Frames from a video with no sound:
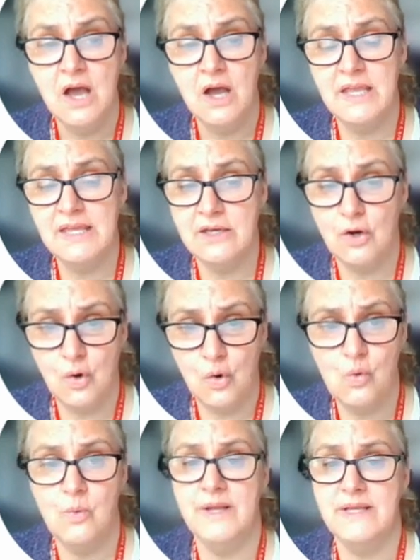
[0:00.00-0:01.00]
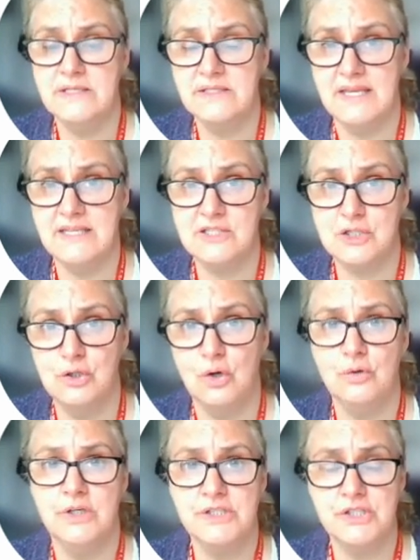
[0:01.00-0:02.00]
sure they're all
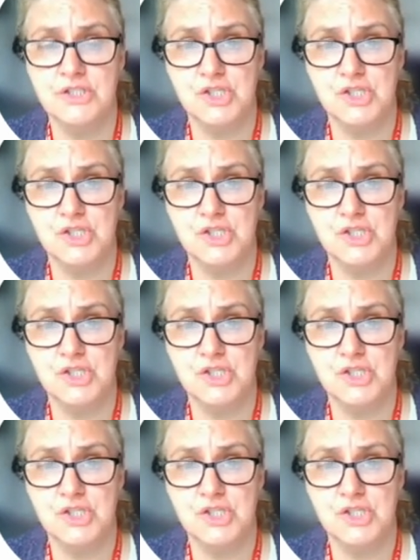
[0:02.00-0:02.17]
included.